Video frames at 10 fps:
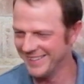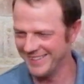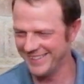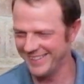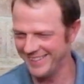
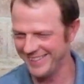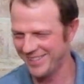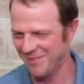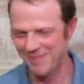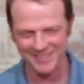
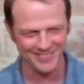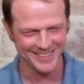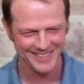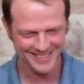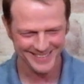
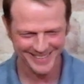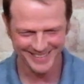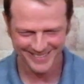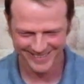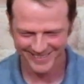
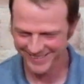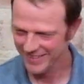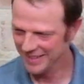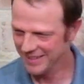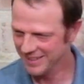
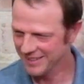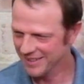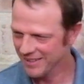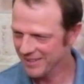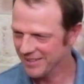
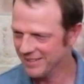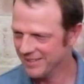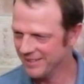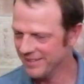No words are spoken by the person on screen.